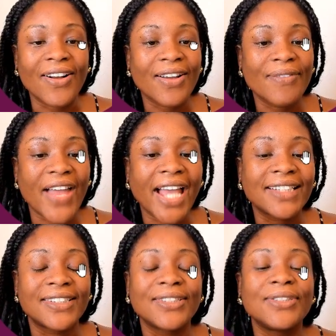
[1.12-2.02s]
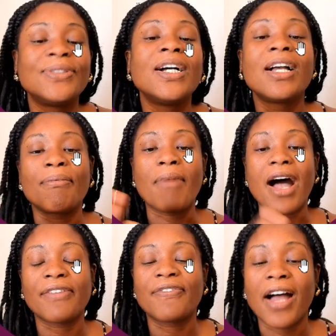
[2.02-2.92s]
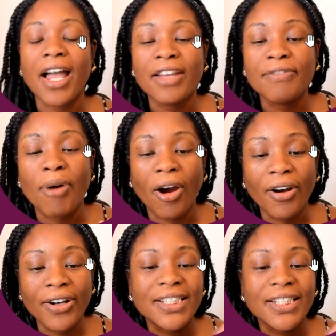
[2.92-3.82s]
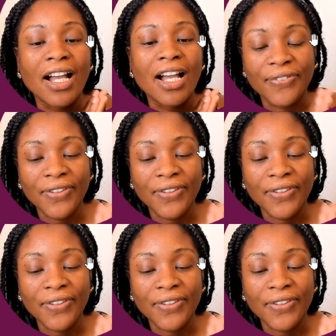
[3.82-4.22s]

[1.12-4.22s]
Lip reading: and welcome back to my 5-part